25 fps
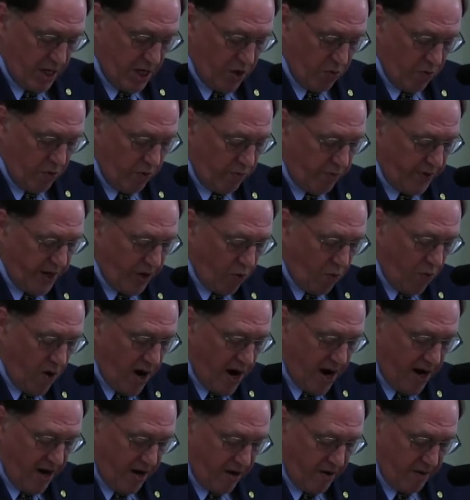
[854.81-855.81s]
It will
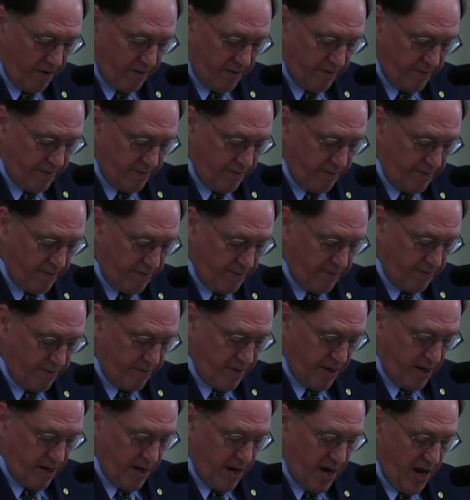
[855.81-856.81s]
require
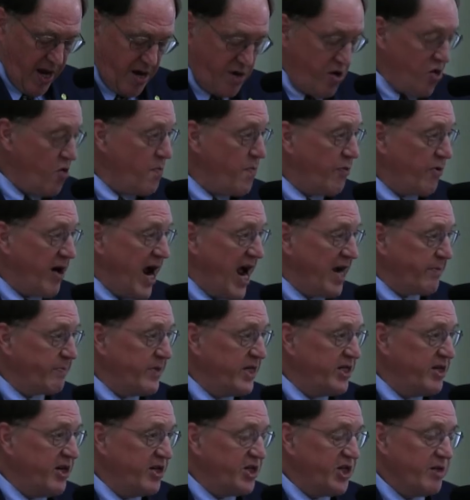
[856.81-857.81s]
a new
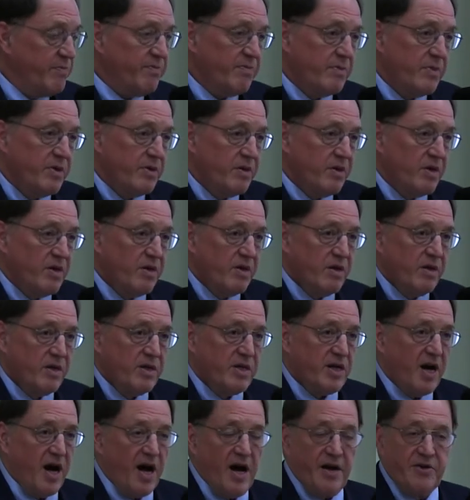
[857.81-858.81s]
pragmatism
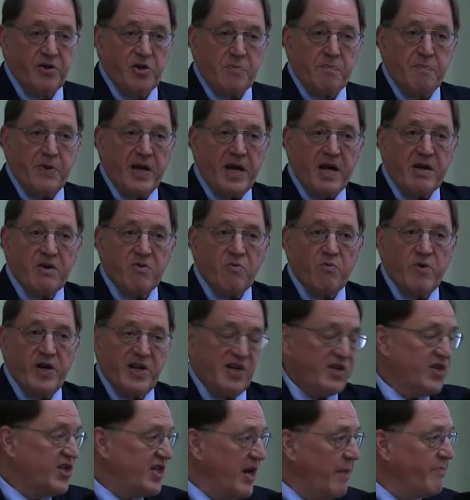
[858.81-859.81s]
to underpin
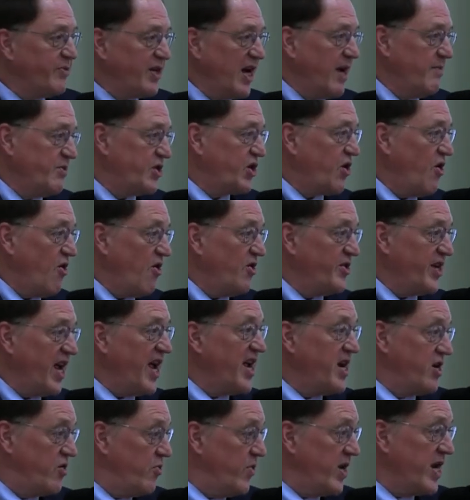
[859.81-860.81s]
what is sometimes called
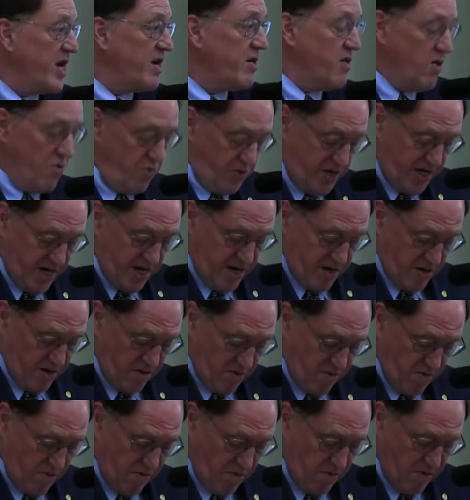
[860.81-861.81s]
a Green New
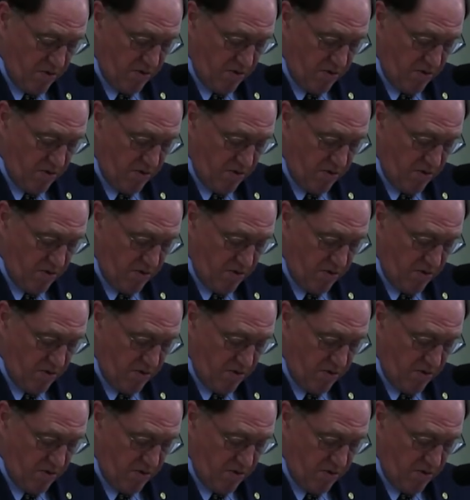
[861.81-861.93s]
Deal.